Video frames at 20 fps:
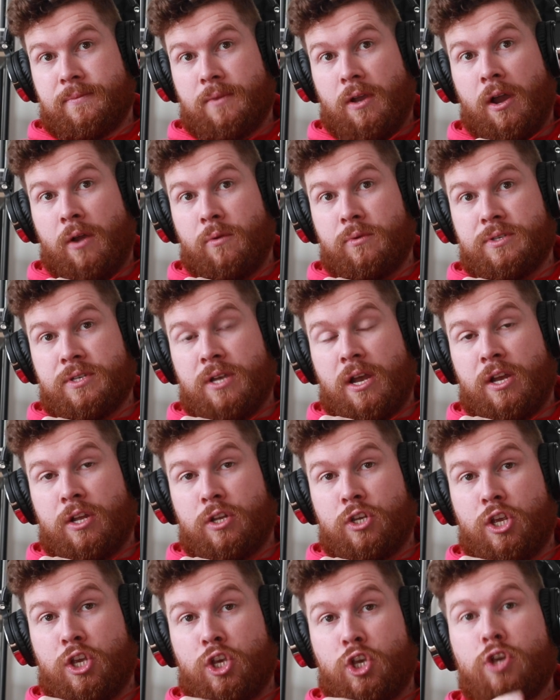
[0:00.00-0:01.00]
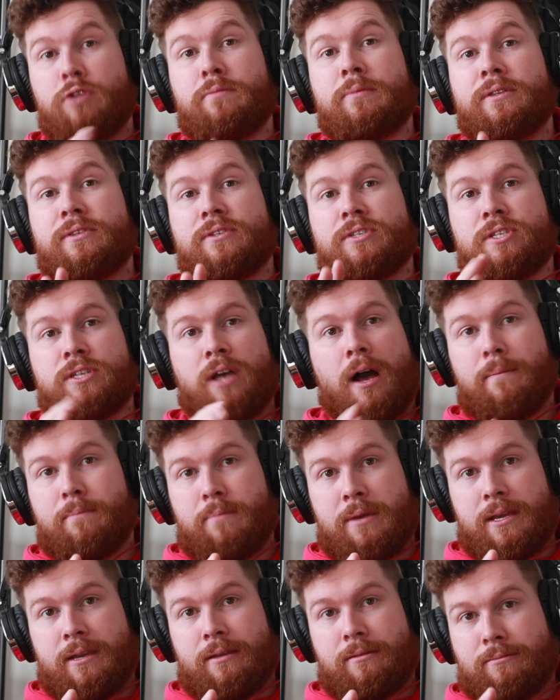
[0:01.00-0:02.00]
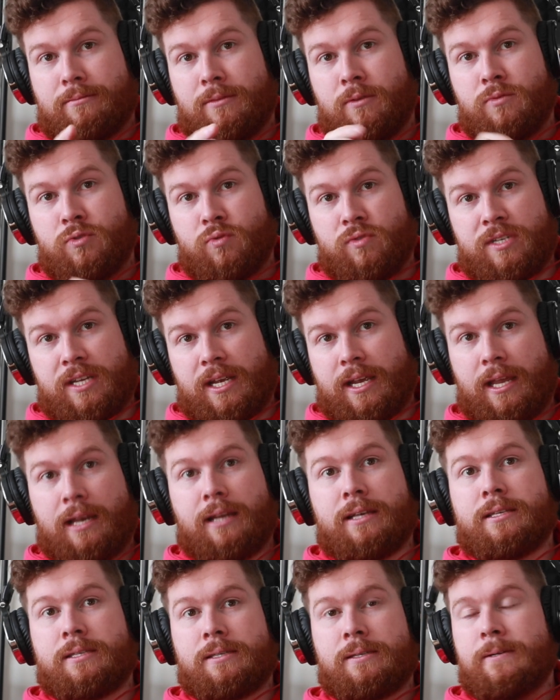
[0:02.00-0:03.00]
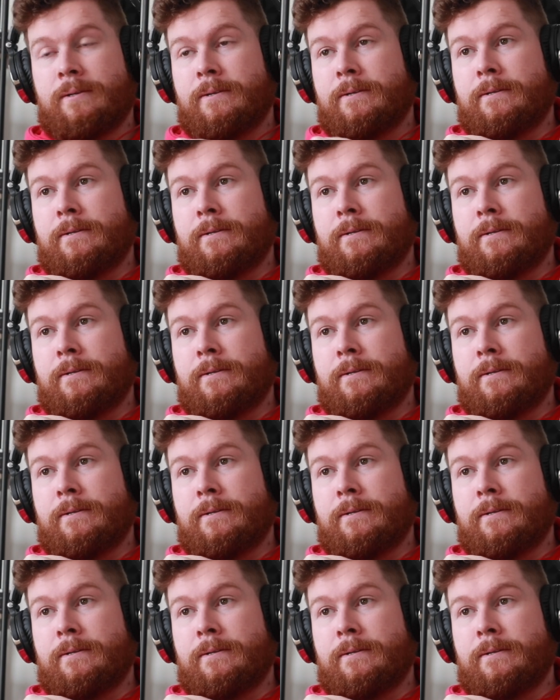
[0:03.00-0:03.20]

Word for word: I was a human zombie. It was ridiculous.